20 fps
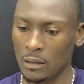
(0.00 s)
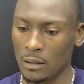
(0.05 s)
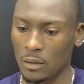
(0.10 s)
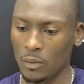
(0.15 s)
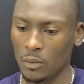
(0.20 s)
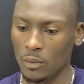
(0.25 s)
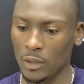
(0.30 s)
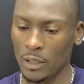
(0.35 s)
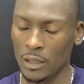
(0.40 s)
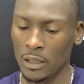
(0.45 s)

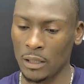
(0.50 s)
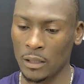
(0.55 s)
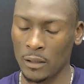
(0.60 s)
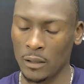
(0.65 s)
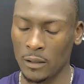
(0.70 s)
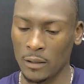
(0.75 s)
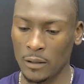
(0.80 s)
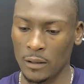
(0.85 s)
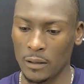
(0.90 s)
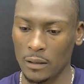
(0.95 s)
when
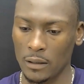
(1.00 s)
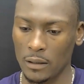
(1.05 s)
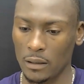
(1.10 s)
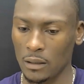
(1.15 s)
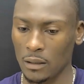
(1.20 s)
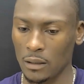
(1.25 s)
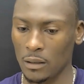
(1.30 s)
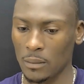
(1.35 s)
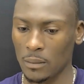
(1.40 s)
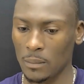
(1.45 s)
uh,
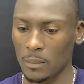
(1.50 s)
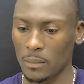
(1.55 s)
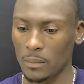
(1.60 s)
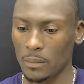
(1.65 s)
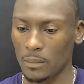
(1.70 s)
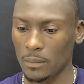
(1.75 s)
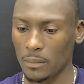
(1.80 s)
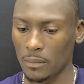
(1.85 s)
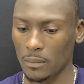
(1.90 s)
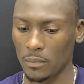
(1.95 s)
um,
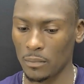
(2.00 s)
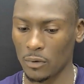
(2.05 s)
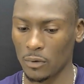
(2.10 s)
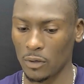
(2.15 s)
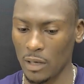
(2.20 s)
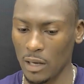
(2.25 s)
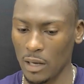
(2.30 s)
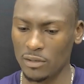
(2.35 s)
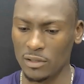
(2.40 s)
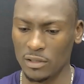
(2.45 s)
when
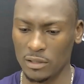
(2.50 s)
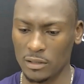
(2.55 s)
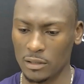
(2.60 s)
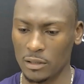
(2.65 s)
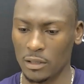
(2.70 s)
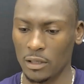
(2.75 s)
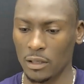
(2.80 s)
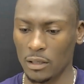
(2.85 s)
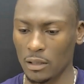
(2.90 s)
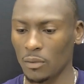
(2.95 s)
I was
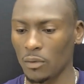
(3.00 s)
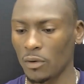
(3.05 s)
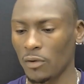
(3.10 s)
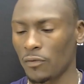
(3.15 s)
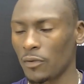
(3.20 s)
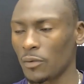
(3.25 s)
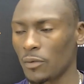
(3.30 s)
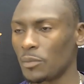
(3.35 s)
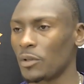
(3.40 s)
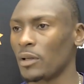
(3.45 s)
kind of away
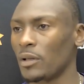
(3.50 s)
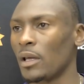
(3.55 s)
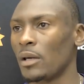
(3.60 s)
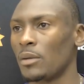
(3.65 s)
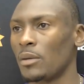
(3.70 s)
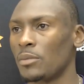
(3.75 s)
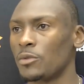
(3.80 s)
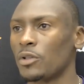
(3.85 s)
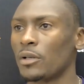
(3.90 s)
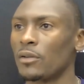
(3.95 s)
from the
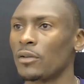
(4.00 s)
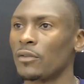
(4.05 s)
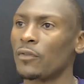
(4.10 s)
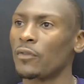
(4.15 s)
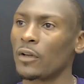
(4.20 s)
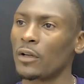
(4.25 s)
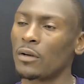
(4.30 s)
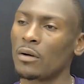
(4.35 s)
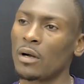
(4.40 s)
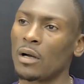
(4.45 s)
game, trying to
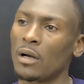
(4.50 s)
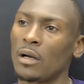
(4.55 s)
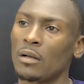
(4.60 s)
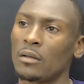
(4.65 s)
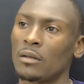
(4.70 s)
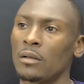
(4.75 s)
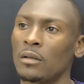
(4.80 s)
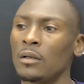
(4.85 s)
figure out